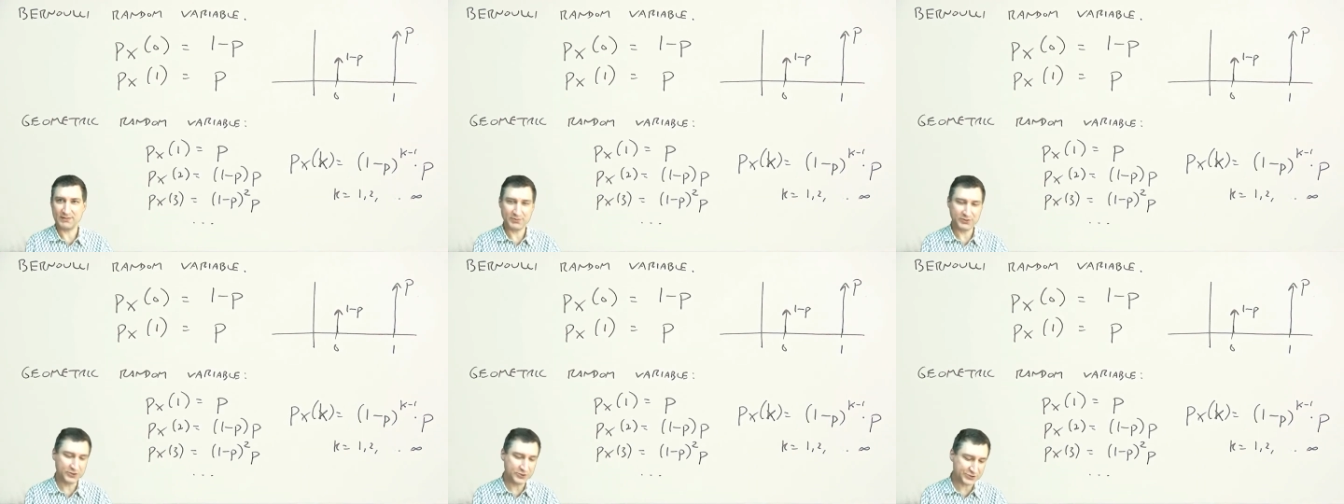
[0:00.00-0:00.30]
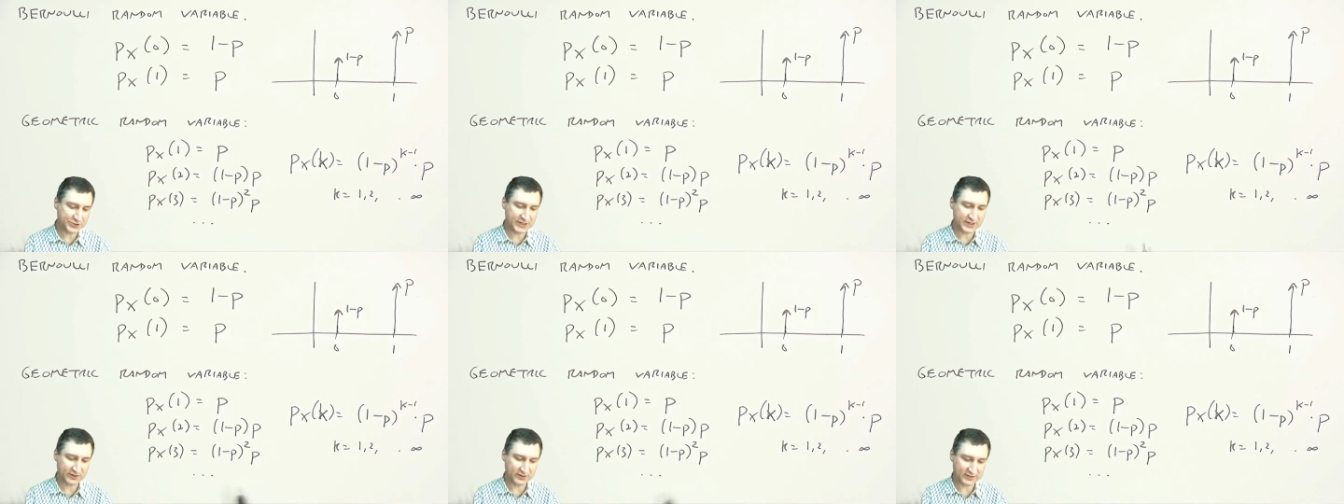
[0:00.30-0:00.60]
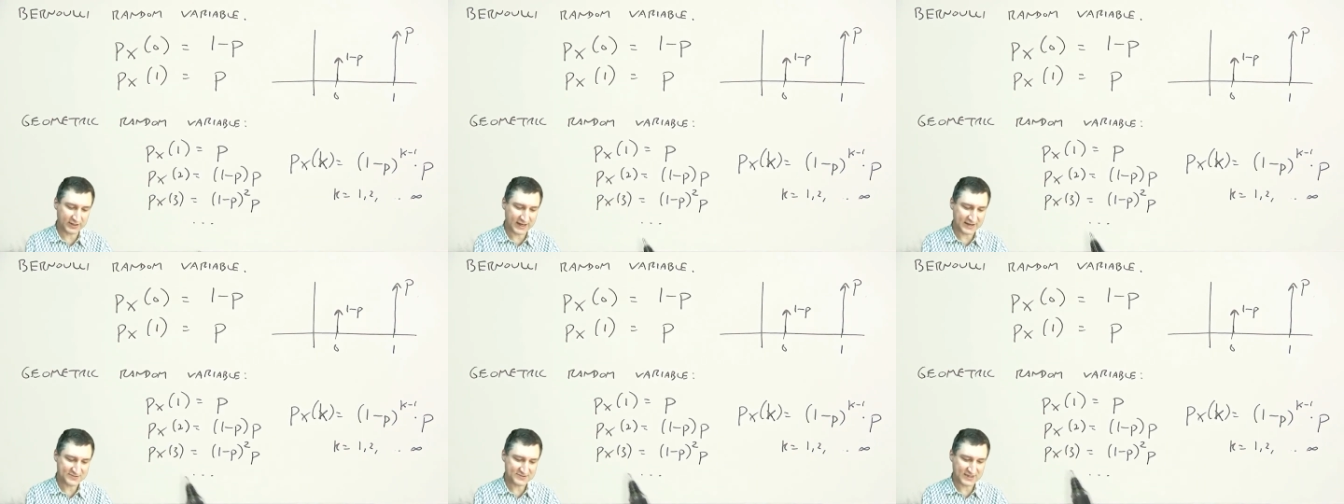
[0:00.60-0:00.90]
But usually in
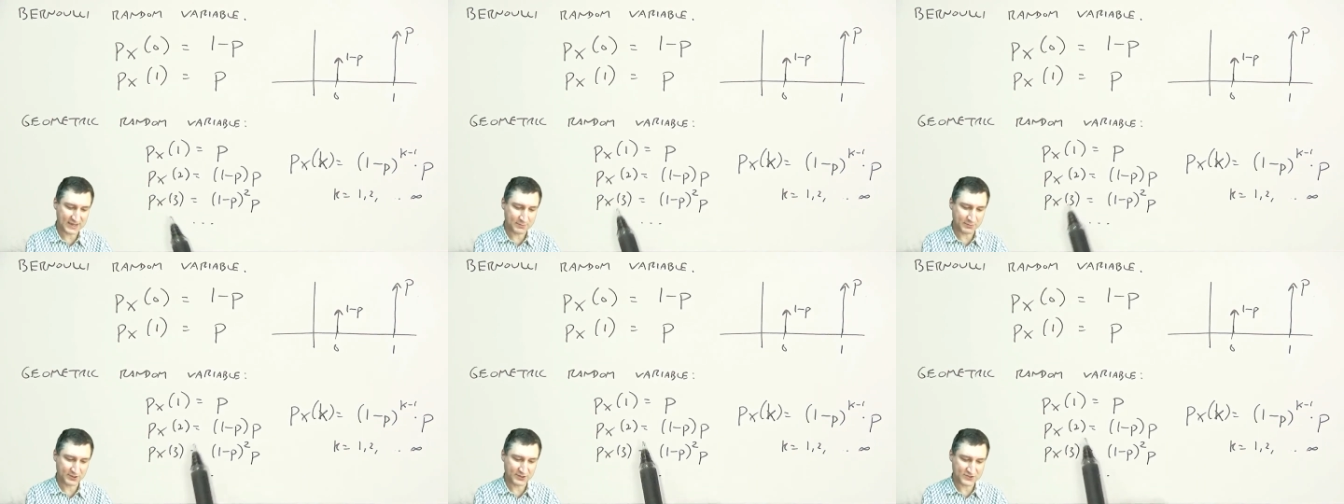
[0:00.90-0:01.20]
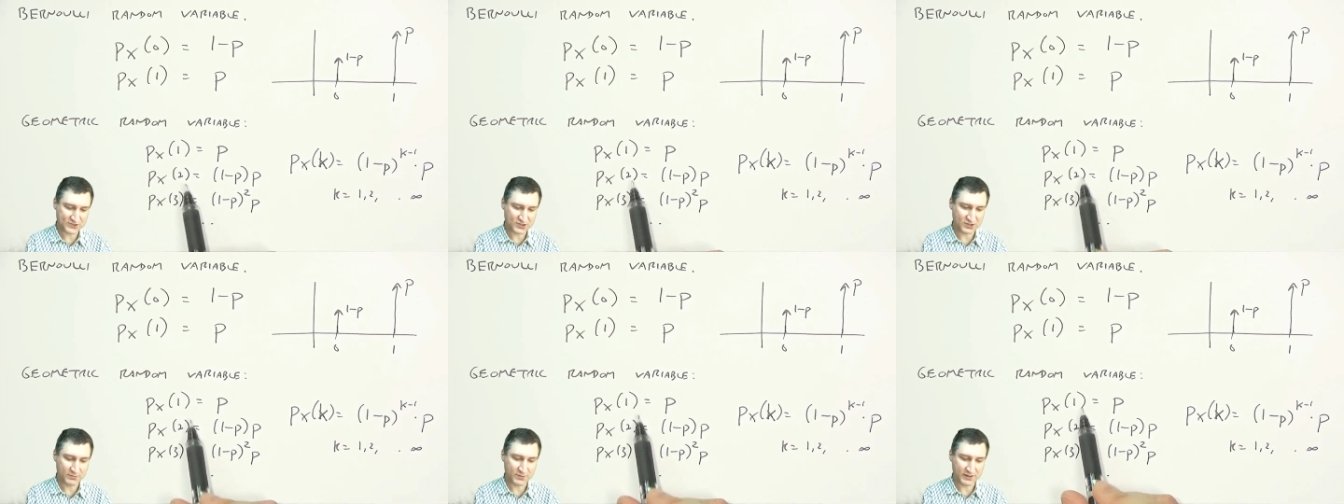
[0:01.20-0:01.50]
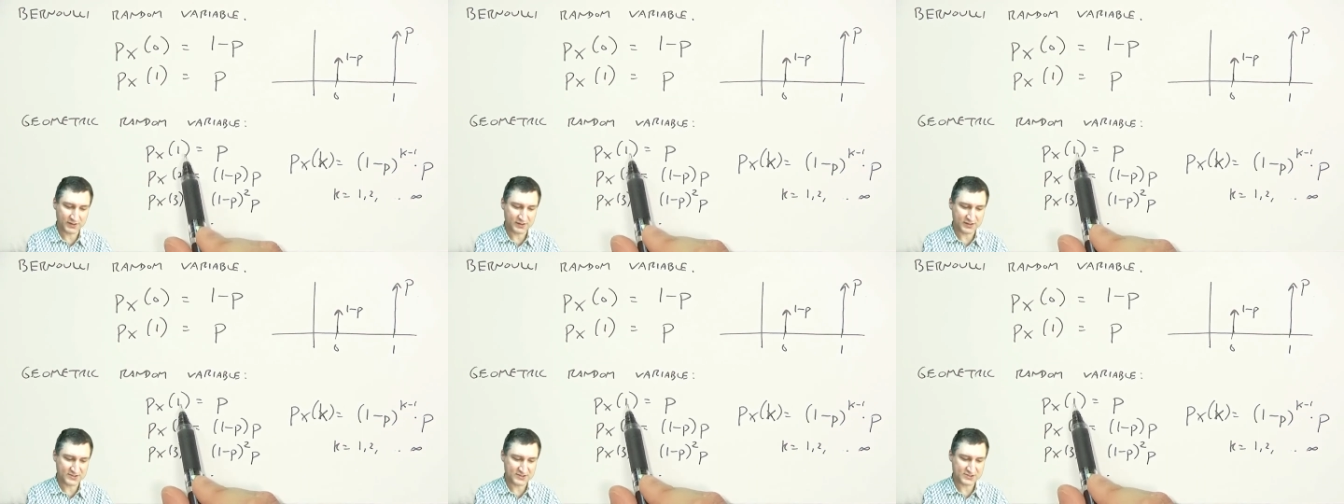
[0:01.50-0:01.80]
class, I'm going to assume
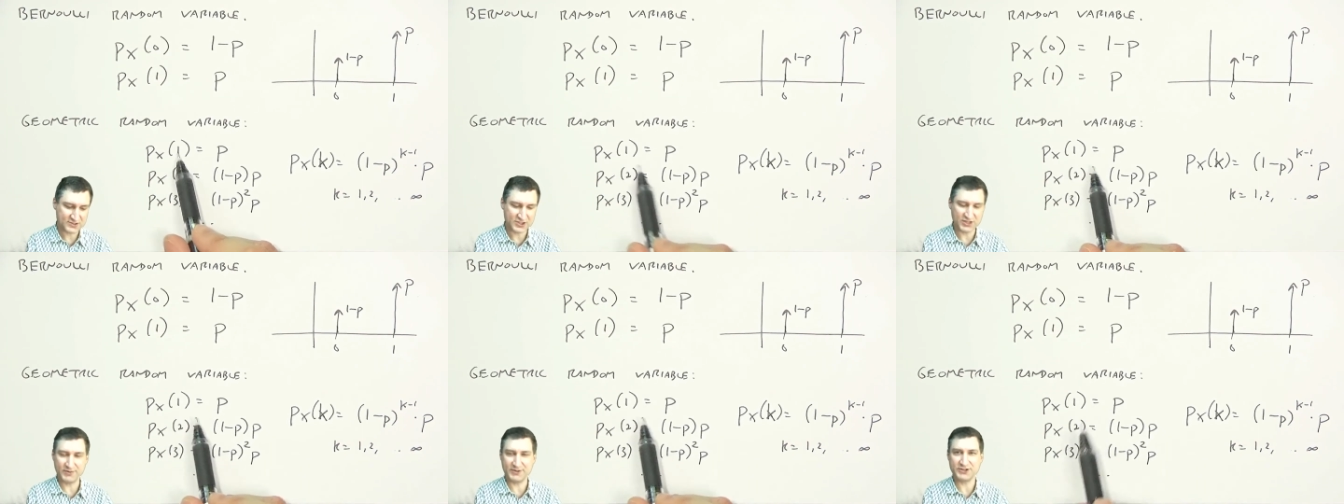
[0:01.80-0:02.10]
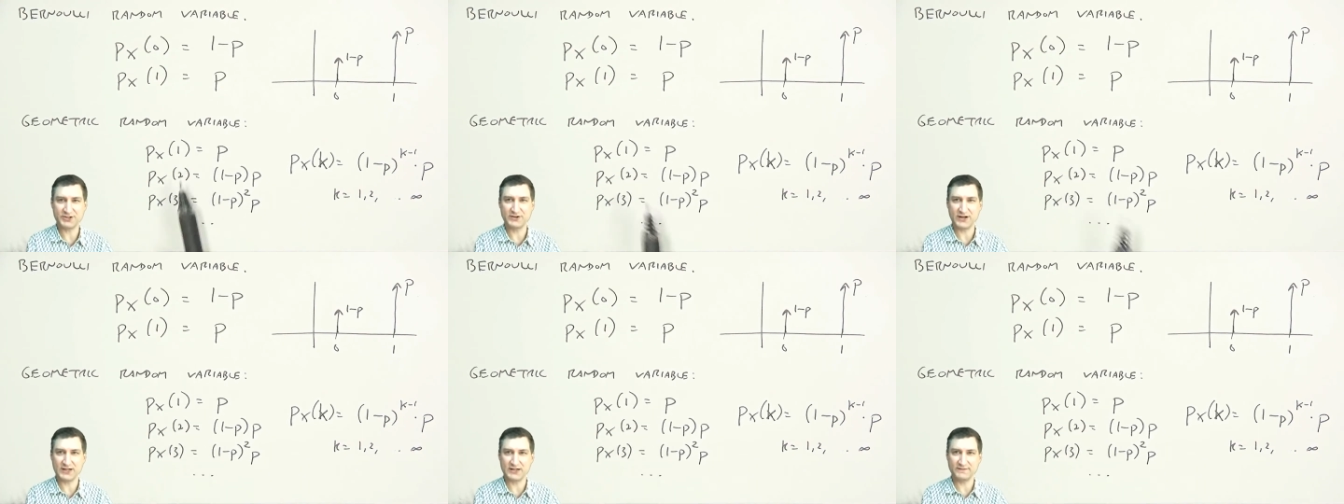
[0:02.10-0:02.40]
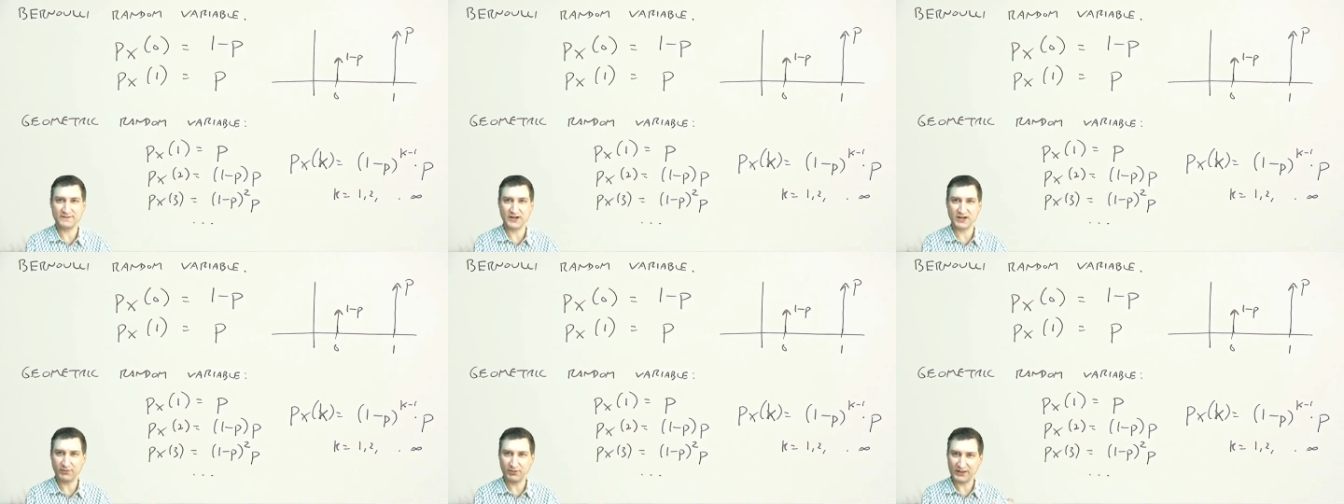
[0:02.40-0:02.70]
that this geometric random
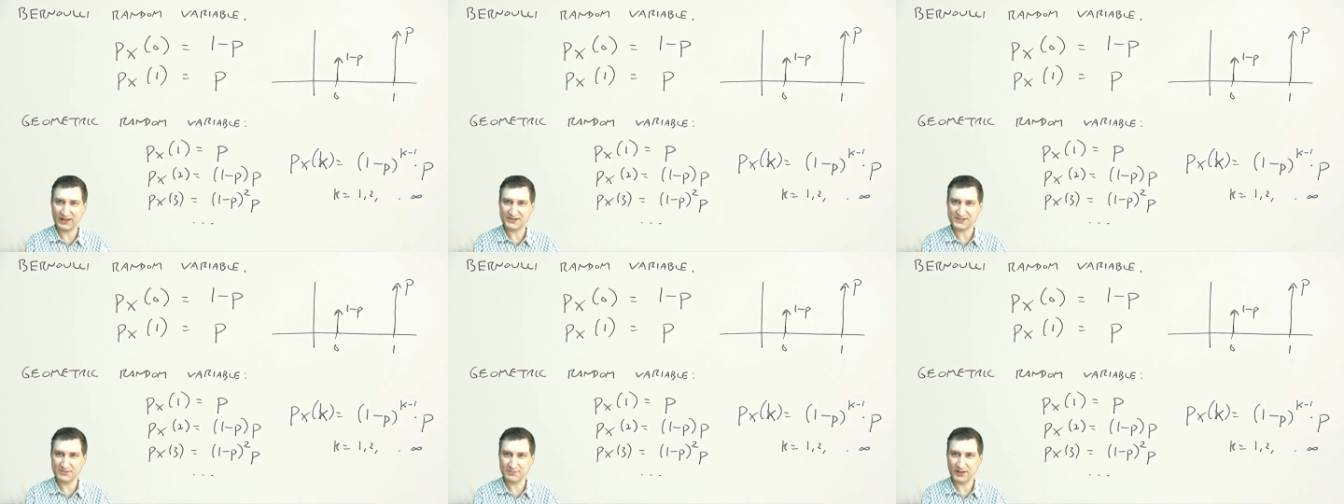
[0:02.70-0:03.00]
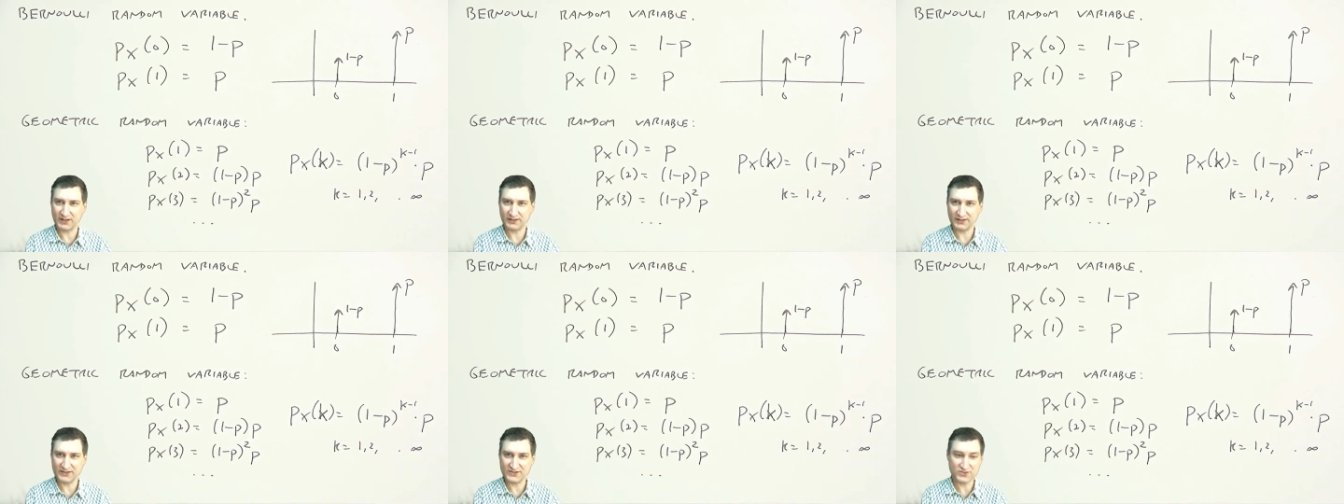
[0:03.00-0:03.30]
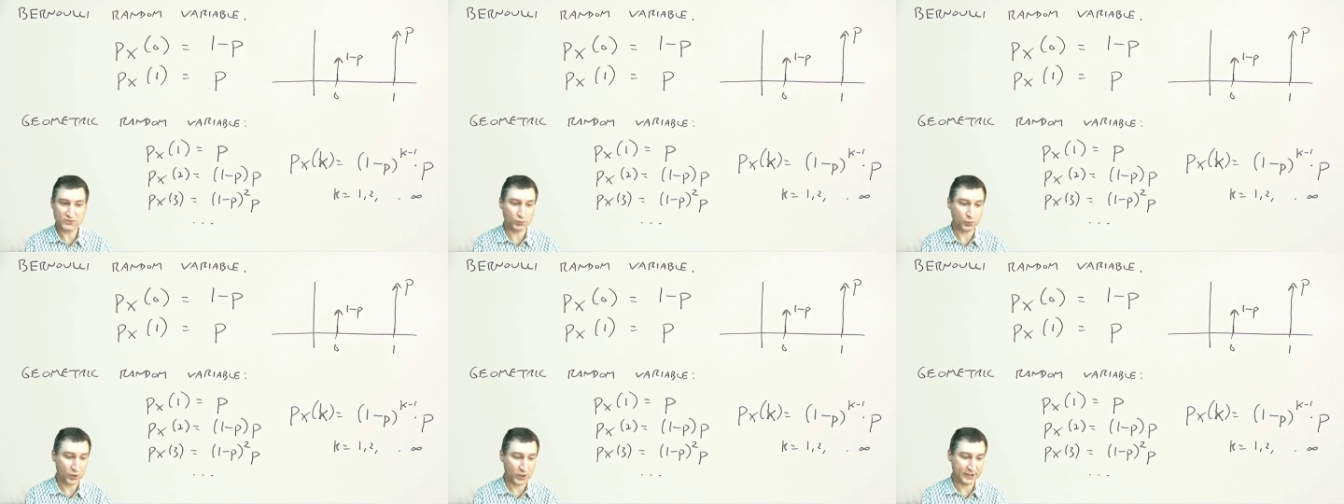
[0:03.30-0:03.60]
variable has to be at
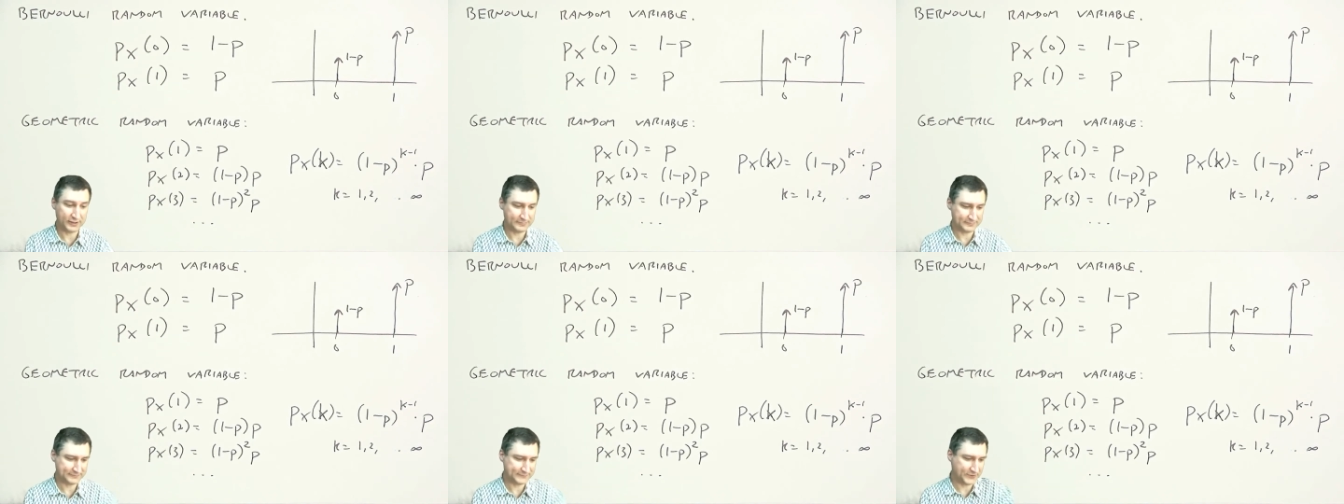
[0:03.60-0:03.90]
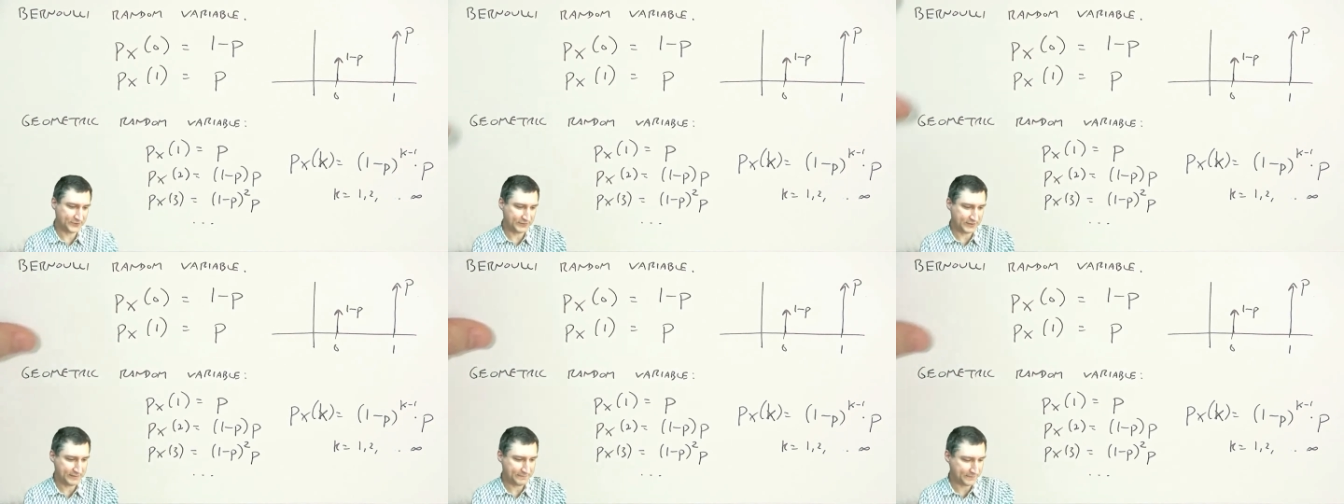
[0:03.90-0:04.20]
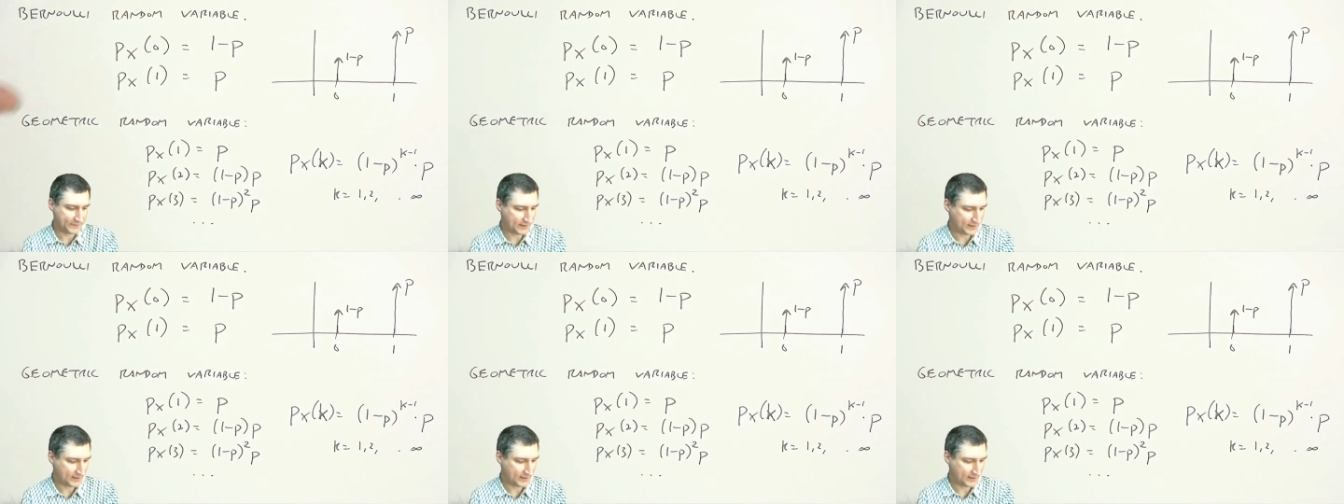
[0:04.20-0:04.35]
least one. Okay.